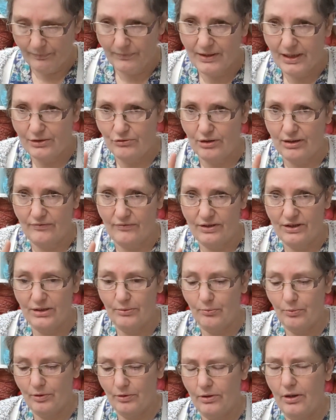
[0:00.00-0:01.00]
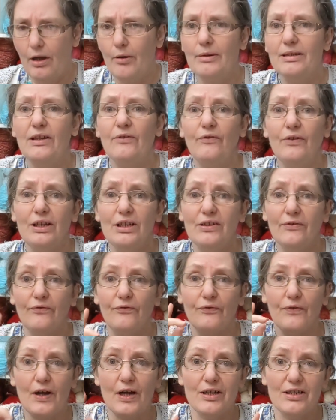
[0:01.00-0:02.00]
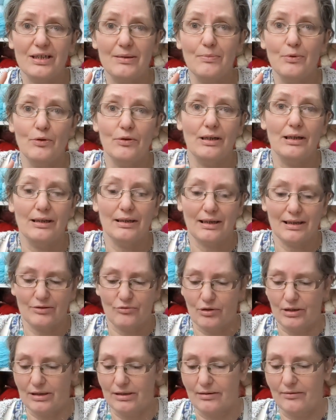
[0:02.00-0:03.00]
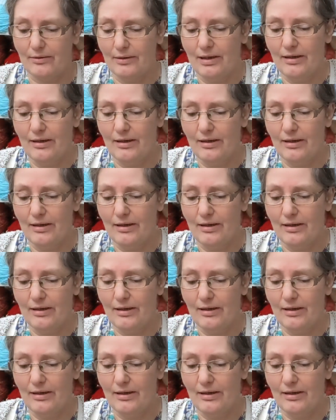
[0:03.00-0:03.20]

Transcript: that's right. I finished them, no, I did finish them Thursday morning, that's right.